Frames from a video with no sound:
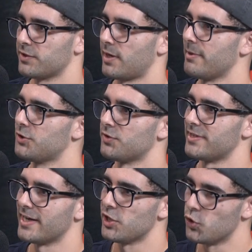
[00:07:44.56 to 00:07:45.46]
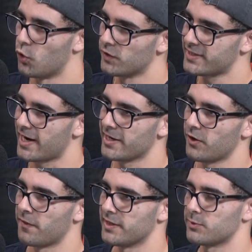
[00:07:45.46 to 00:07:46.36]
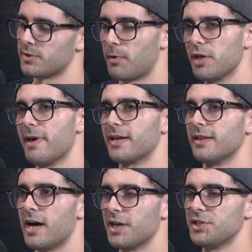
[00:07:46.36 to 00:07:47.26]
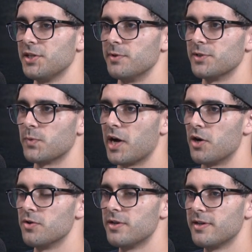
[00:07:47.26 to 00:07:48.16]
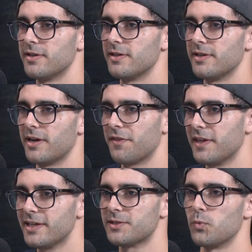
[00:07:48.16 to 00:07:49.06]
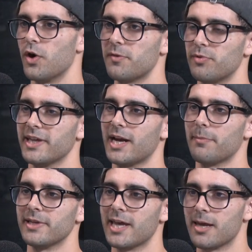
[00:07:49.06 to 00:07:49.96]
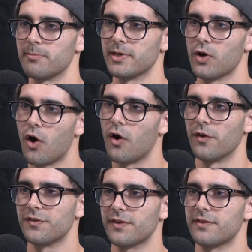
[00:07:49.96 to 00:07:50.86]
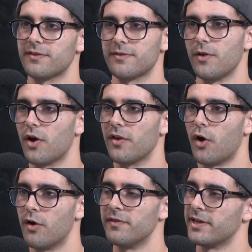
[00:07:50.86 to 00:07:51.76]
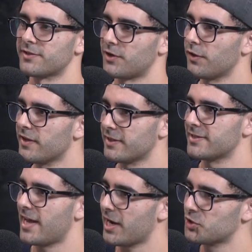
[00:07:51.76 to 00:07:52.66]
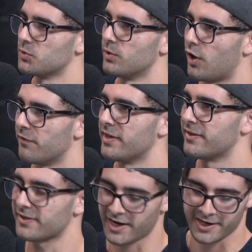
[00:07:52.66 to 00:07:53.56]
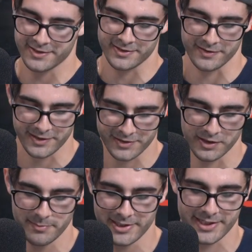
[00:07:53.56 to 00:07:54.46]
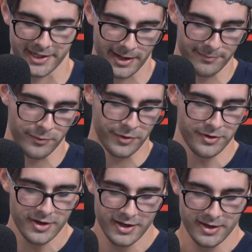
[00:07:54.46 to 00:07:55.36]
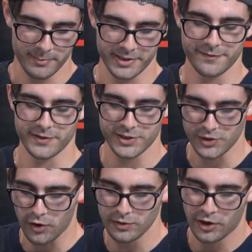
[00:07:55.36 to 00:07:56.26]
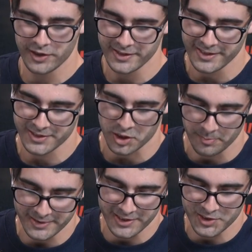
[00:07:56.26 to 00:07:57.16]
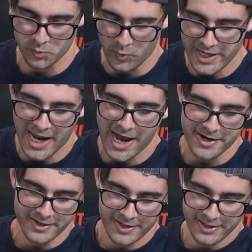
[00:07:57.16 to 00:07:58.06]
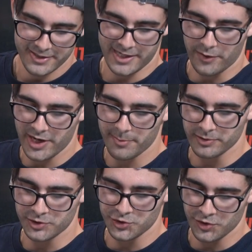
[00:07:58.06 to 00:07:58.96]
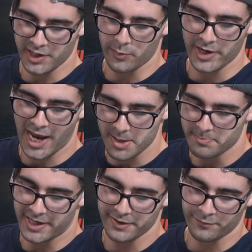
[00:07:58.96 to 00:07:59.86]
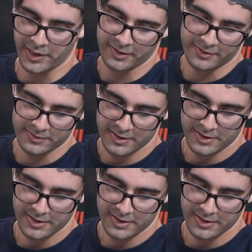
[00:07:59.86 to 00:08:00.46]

I'm interested in your take on this. We spoke about it last year as well. And I think it's worth bringing up again because it's not obvious. I don't think there's an actual obvious answer to this. So let me set it up for you. Because for so long in this competition, we had Gary Ablett Jr., we had Buddy Franklin,